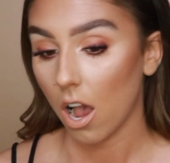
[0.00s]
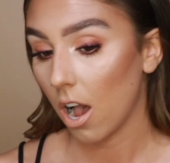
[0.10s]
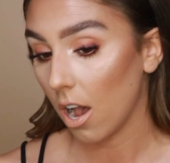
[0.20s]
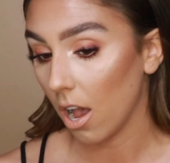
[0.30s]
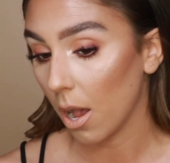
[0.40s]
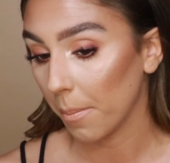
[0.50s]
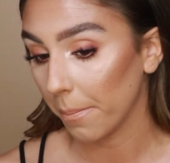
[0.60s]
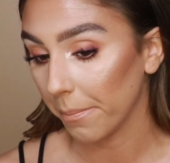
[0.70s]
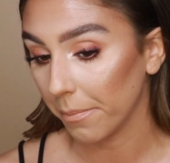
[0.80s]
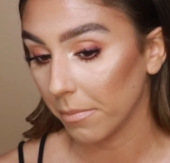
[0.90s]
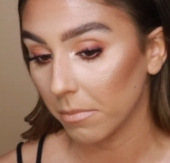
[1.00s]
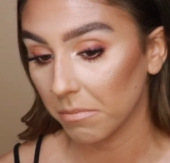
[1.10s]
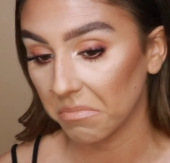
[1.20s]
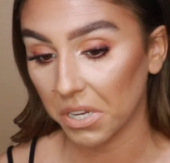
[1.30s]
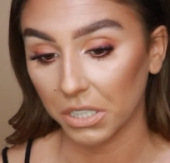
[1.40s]

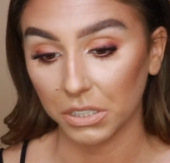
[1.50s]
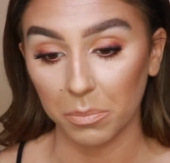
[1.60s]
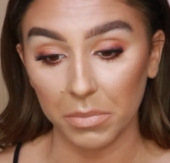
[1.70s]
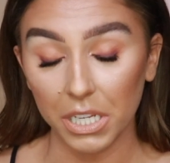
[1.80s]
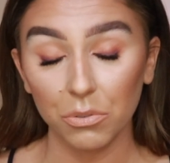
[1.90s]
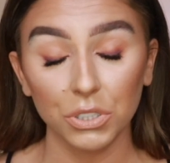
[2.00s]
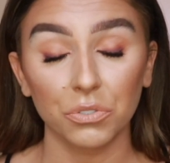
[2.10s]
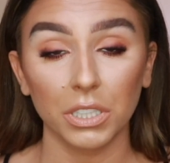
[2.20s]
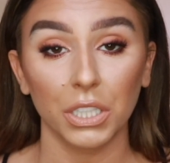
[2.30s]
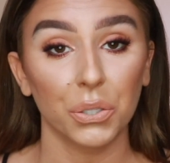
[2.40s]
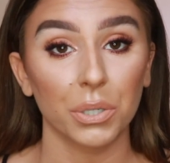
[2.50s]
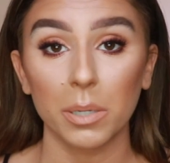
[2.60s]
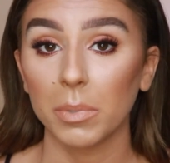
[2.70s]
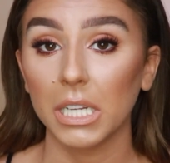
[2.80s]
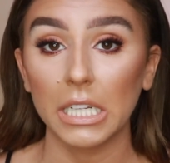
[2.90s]
To me, it was really
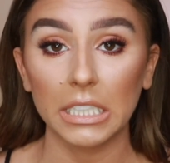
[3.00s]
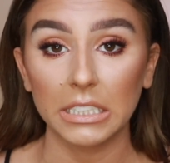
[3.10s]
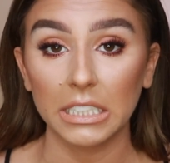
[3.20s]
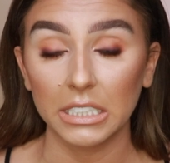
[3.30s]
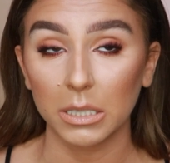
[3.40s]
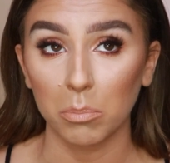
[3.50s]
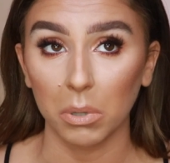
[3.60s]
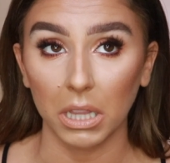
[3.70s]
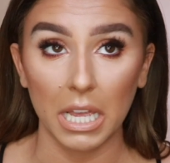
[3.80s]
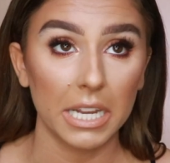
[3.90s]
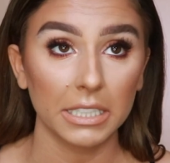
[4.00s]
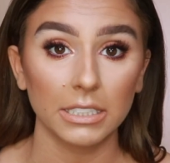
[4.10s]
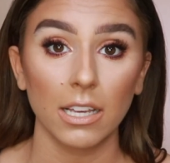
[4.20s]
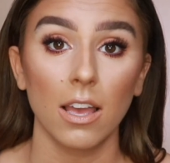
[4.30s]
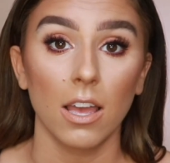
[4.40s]
creamy, easy to
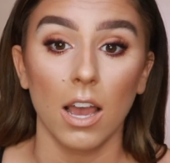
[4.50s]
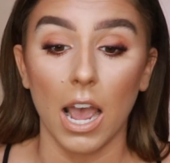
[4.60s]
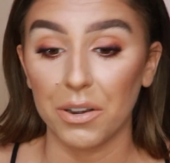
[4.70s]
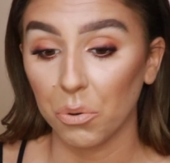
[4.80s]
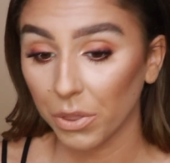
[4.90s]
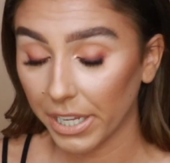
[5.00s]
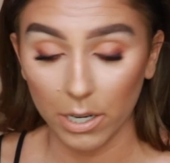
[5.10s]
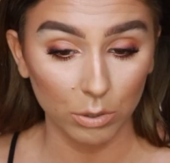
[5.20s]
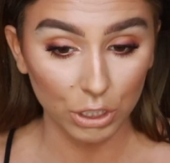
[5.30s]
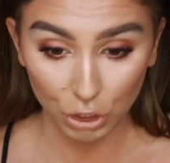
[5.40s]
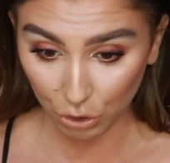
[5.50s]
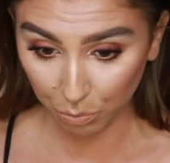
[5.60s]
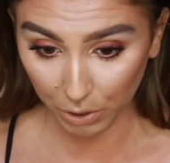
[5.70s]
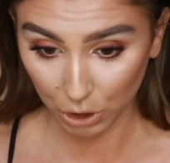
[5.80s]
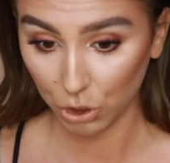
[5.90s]
blend. I don't think it was
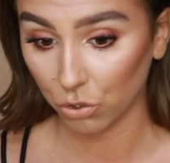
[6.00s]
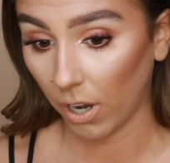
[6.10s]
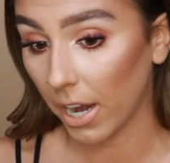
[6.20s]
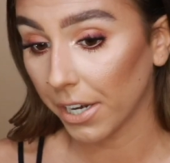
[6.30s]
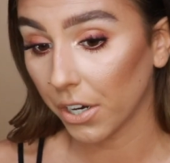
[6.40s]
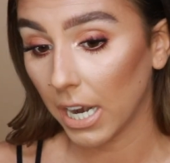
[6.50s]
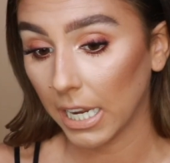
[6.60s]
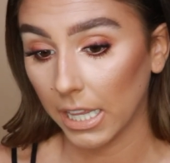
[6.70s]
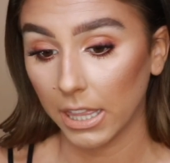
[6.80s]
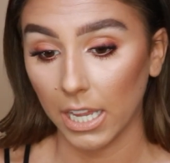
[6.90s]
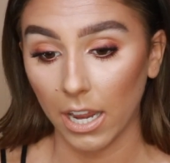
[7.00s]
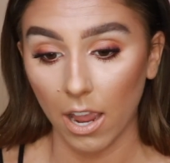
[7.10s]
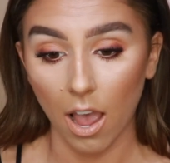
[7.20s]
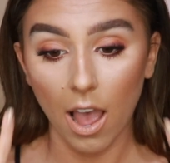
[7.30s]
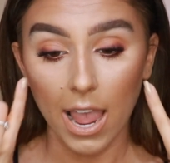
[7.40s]
super drying or
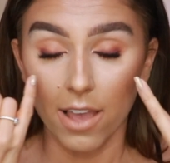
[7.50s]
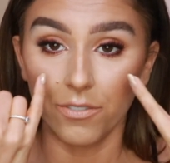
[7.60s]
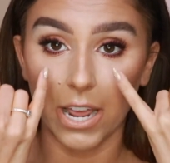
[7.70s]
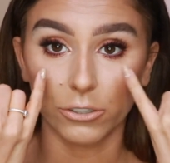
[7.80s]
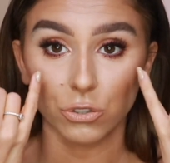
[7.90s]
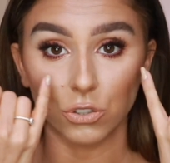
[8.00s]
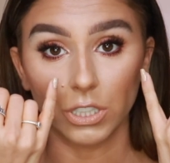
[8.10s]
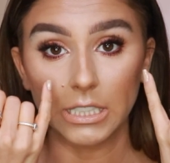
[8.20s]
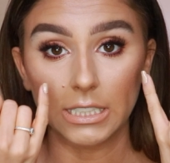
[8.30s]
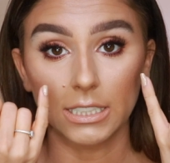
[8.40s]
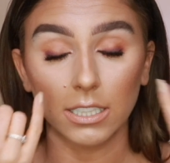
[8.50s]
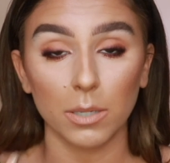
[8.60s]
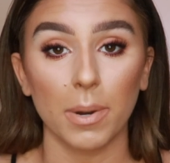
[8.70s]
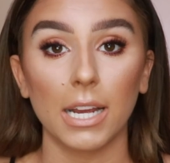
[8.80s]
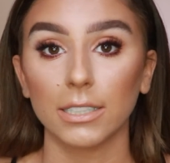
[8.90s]
anything. I have natural creases
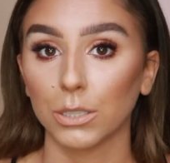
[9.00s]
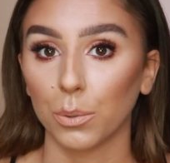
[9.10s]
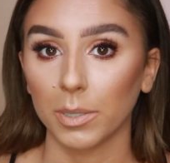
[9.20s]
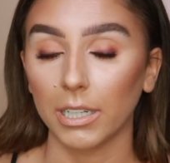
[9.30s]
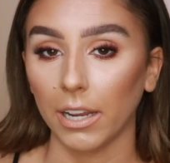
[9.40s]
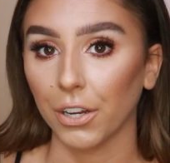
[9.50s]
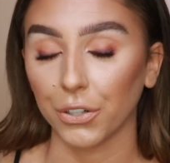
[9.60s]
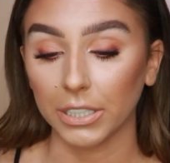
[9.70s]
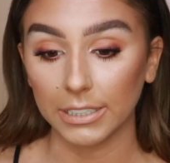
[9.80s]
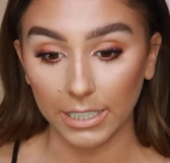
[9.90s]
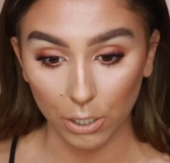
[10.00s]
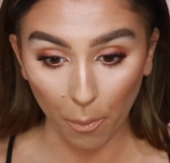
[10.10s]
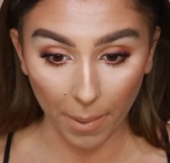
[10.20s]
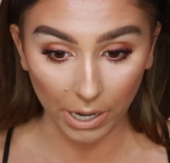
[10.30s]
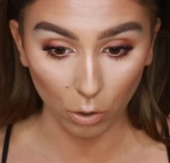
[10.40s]
under my eyes, so I'm going to get creasing no
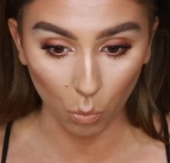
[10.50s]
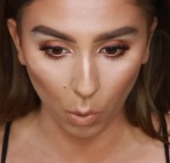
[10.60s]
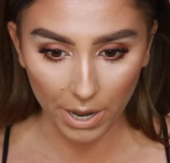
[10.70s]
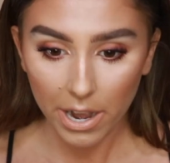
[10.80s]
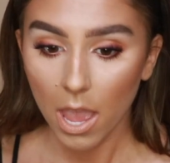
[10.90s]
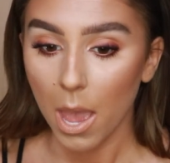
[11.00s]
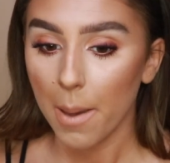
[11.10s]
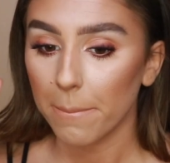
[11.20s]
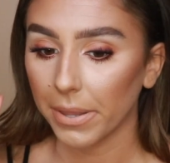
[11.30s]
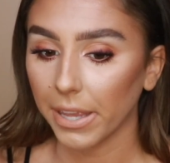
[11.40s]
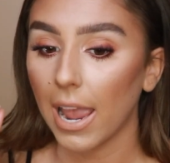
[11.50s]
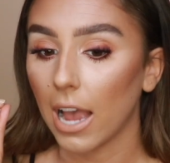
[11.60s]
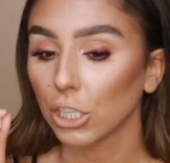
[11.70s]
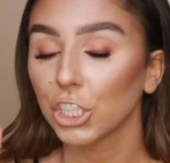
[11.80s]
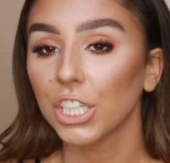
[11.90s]
matter what. But they
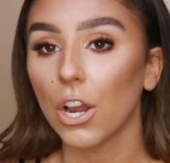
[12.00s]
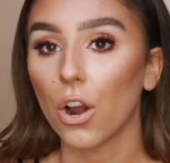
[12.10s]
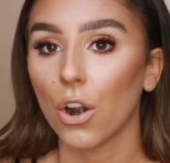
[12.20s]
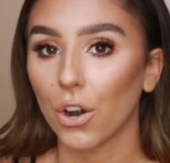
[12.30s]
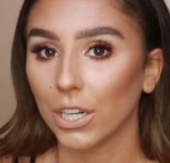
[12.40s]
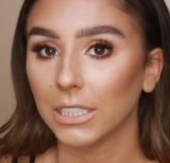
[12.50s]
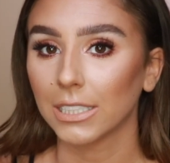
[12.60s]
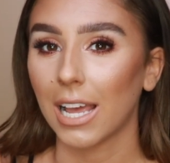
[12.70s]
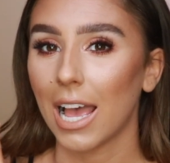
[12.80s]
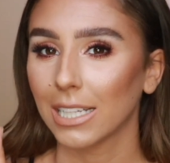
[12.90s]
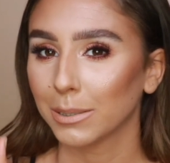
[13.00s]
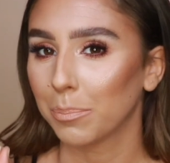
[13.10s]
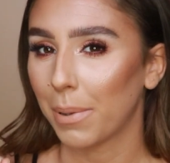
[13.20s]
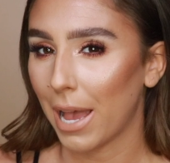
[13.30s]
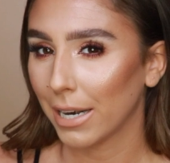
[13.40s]
actually aren't as
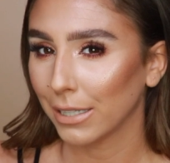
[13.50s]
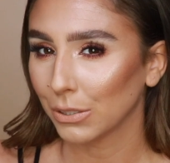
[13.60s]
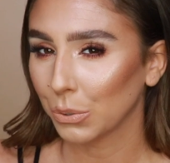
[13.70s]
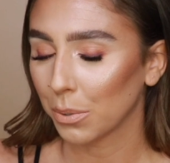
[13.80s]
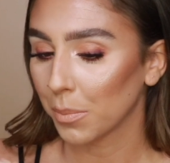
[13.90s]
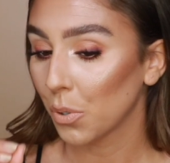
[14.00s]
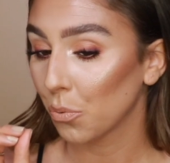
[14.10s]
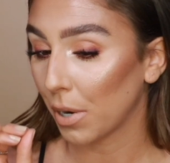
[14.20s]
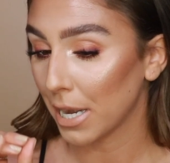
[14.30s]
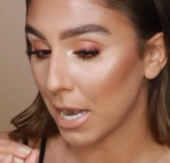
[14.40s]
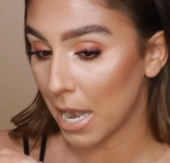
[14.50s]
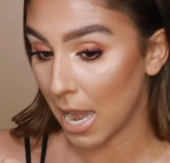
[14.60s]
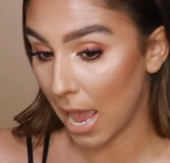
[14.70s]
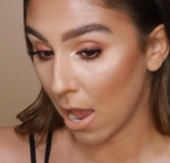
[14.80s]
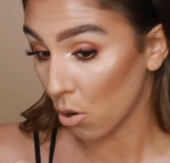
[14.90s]
bad as normal right
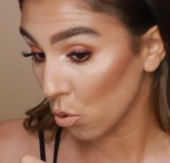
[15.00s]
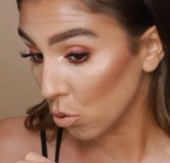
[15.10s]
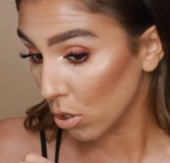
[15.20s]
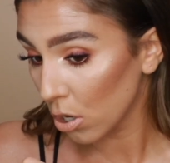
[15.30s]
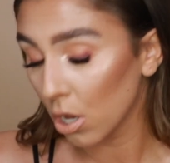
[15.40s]
now.